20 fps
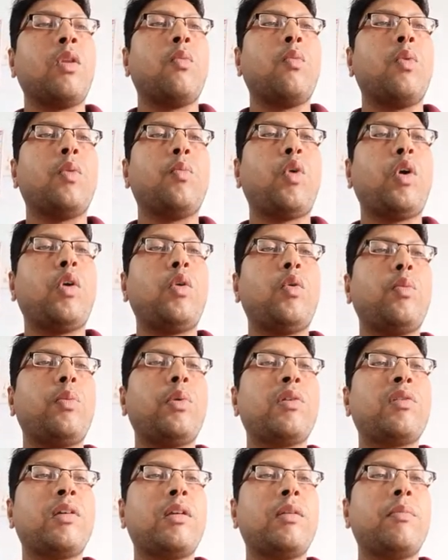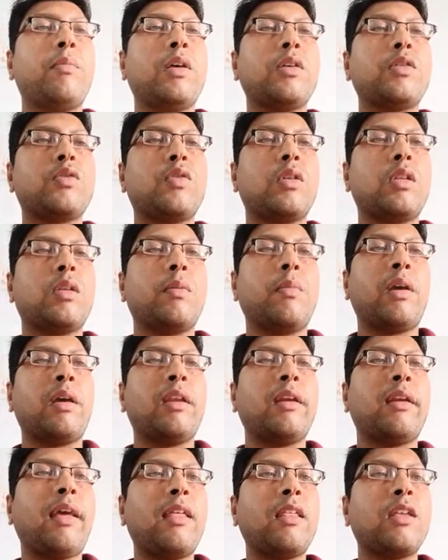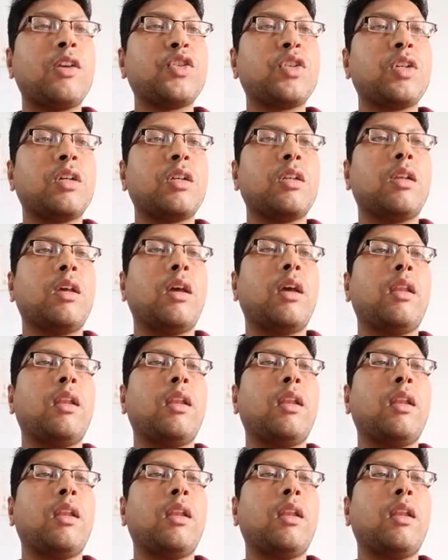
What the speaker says: 1.2% based on the magnetization, and